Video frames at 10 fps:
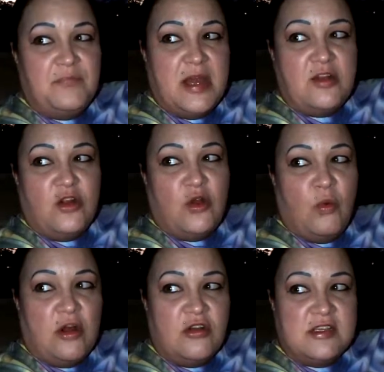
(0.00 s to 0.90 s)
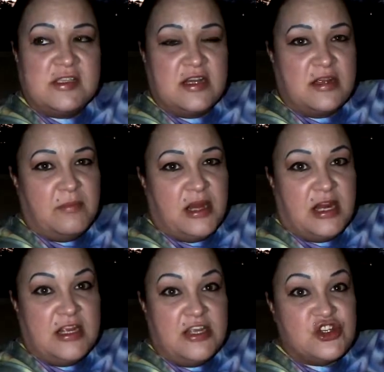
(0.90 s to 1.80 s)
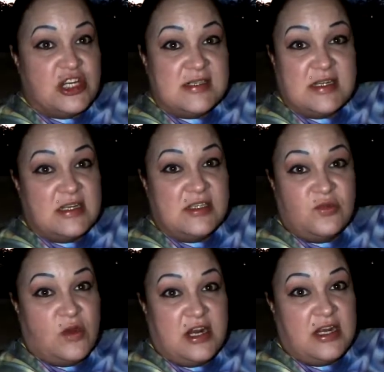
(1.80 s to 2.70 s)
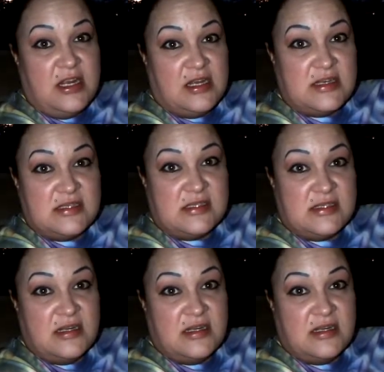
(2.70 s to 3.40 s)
better or worse than anybody. It just is what it is.